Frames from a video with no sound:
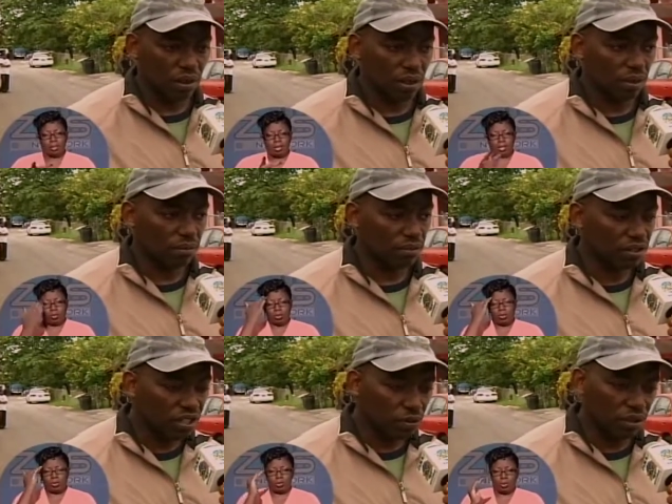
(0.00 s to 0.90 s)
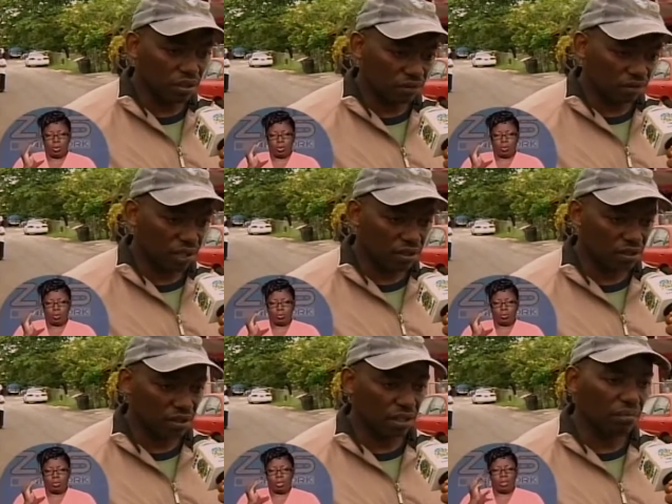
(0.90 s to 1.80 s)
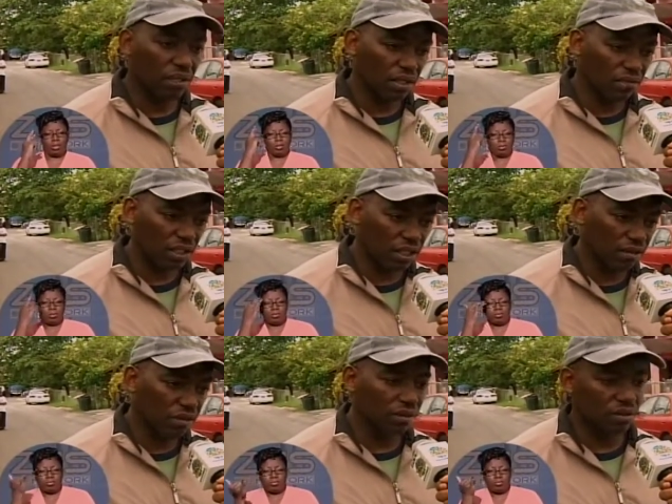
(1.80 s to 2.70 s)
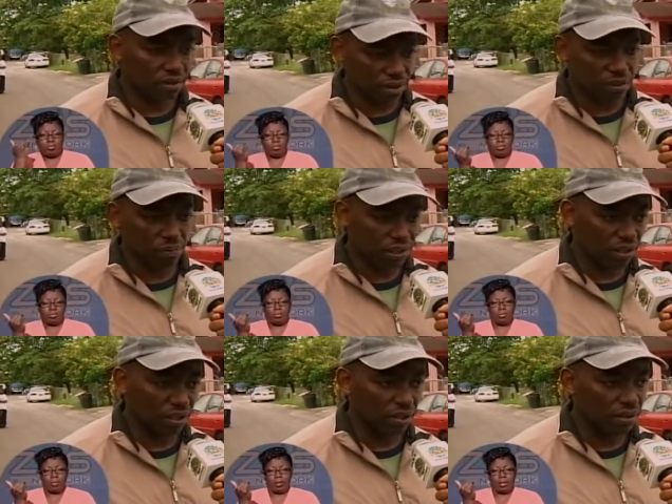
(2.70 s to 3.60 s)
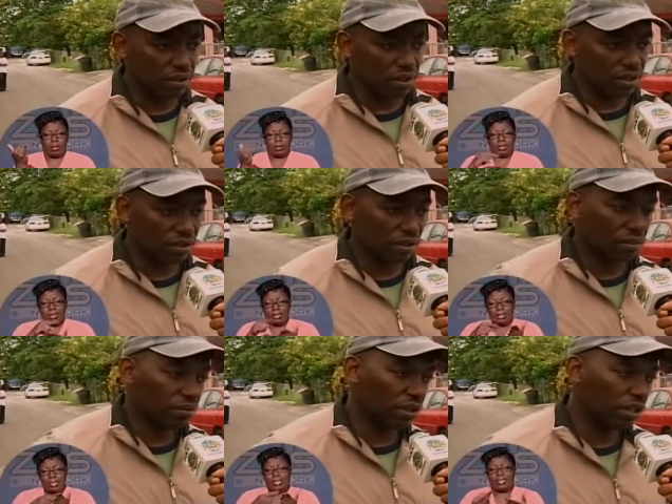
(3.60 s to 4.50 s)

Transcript: um, the sequence of events that may have led to this particular incident.